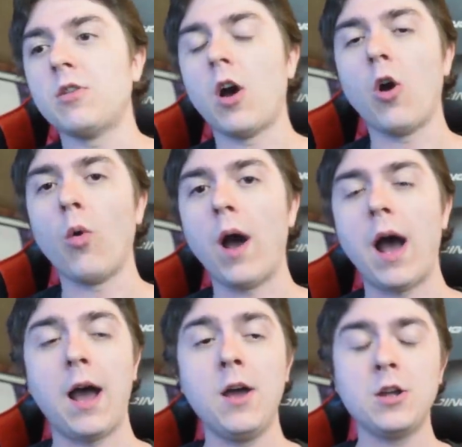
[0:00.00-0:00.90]
you know,
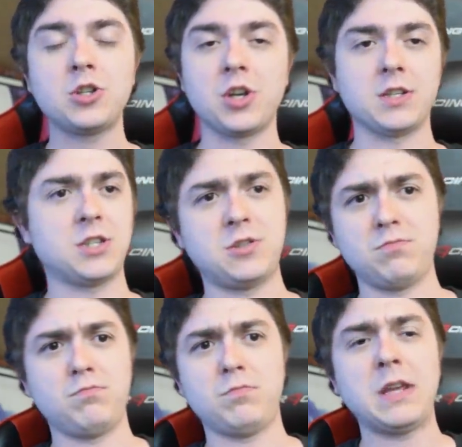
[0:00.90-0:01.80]
uh, just
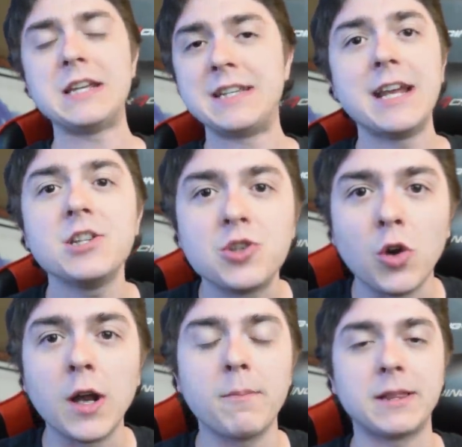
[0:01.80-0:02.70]
he didn't
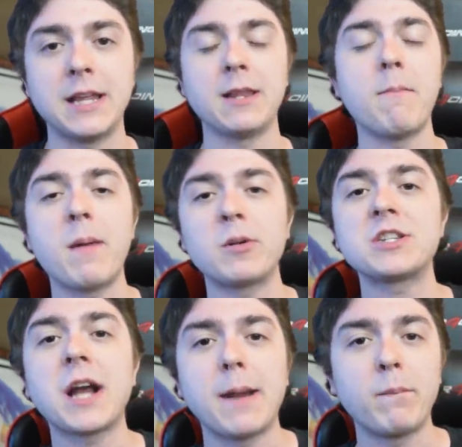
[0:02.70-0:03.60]
do it, but then the
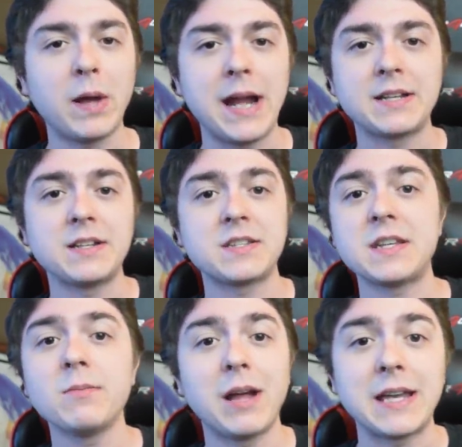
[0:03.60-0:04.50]
memories got implanted to
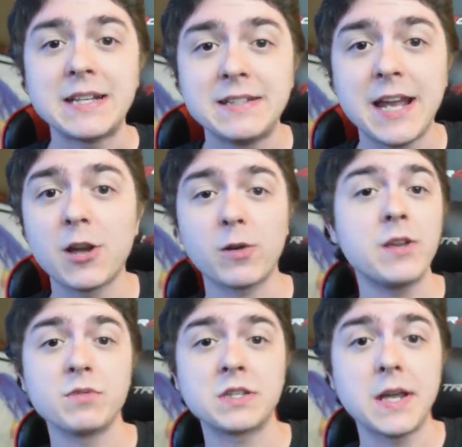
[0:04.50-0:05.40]
seem like he did, or
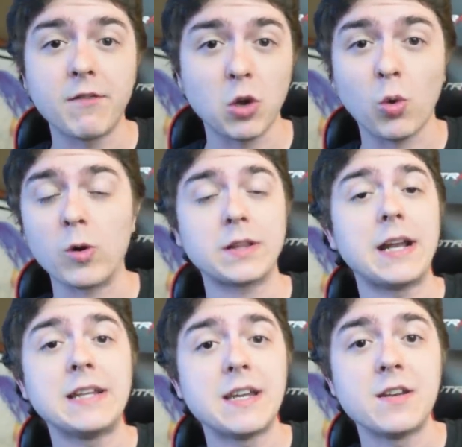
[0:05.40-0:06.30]
he was given a quirk
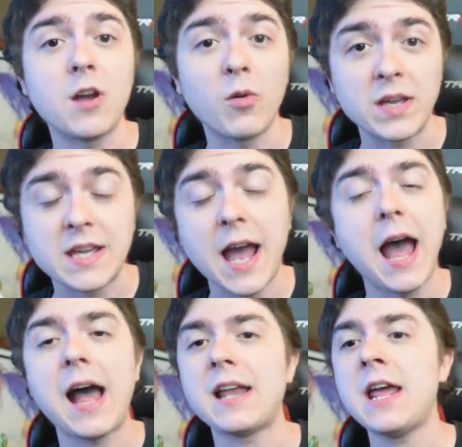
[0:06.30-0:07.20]
that he didn't know he
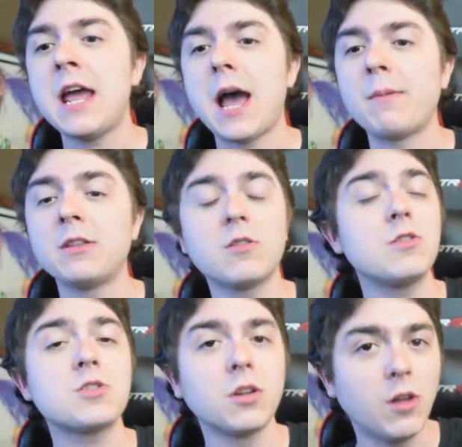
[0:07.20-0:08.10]
had. I mean, there,
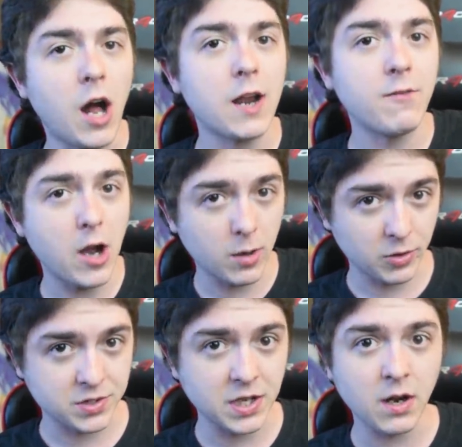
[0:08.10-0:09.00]
there's a lot of
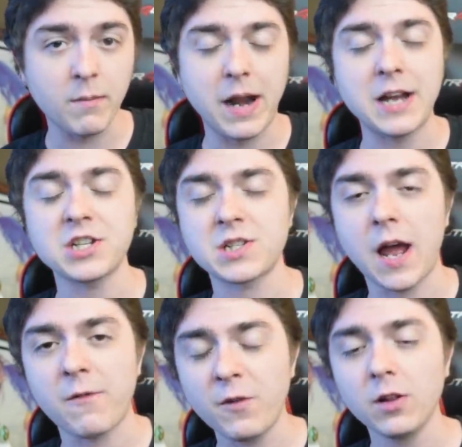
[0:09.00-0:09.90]
variables here, but I just,
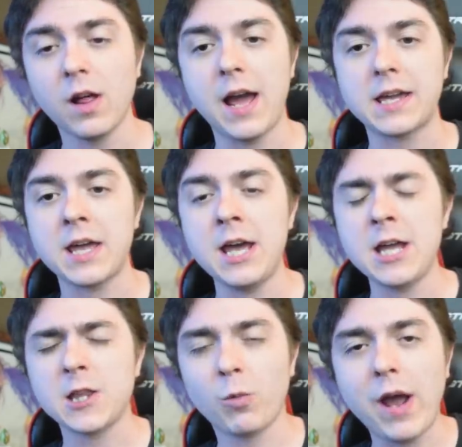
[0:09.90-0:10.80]
I feel like
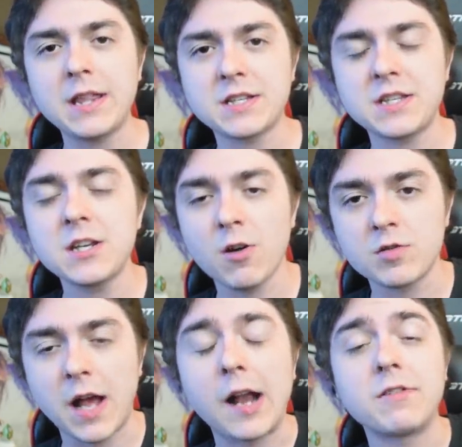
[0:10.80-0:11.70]
the way the scene
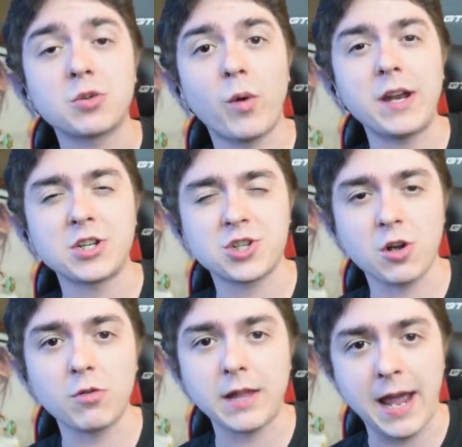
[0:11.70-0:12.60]
goes out of its way to
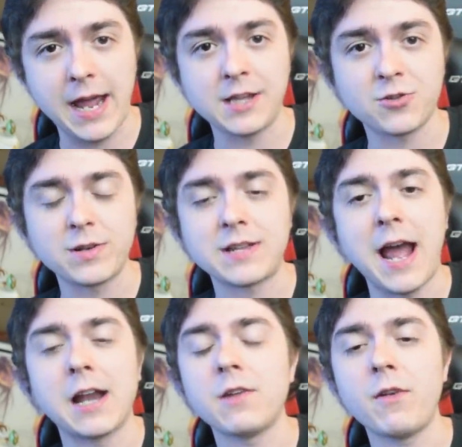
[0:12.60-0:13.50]
show the hands are
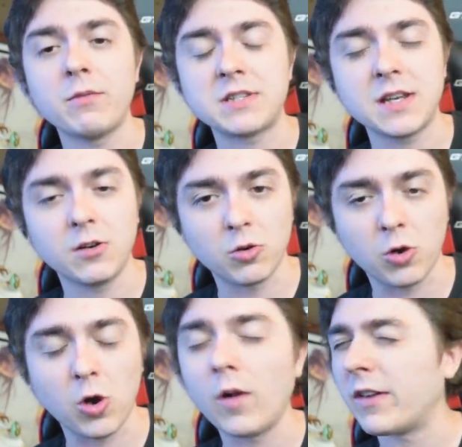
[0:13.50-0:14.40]
intact, and then we see a little
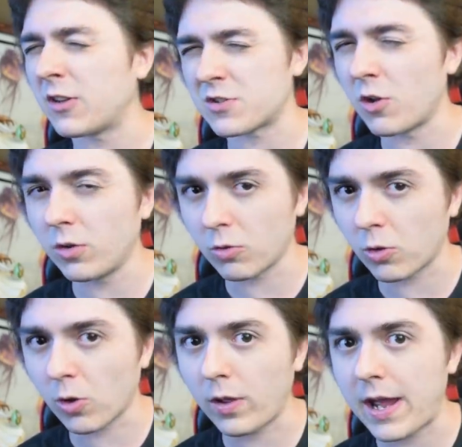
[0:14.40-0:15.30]
girl, and then there's no little
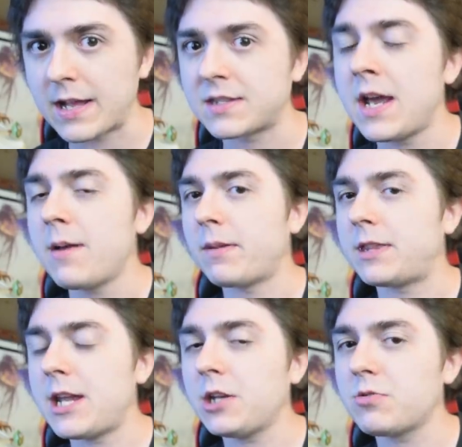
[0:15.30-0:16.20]
girl hands,
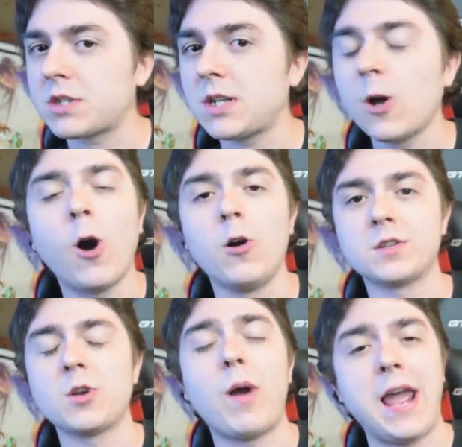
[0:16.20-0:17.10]
but then you see
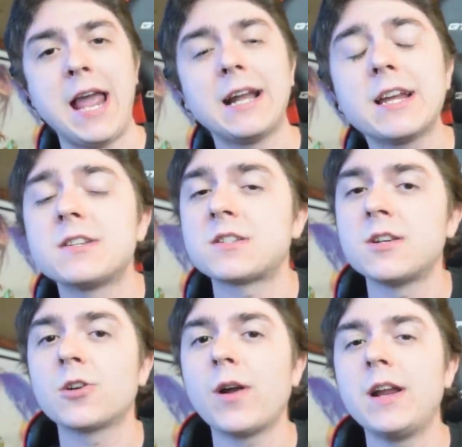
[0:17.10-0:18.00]
also a hand get
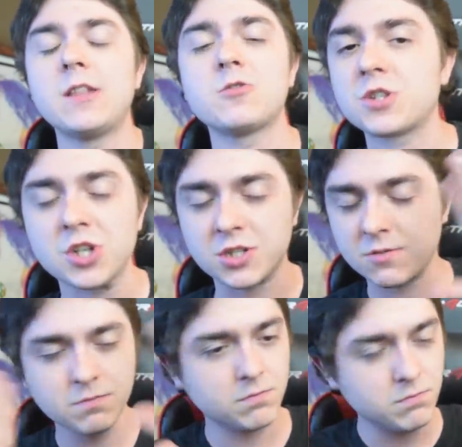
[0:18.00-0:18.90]
disintegrated. There's just,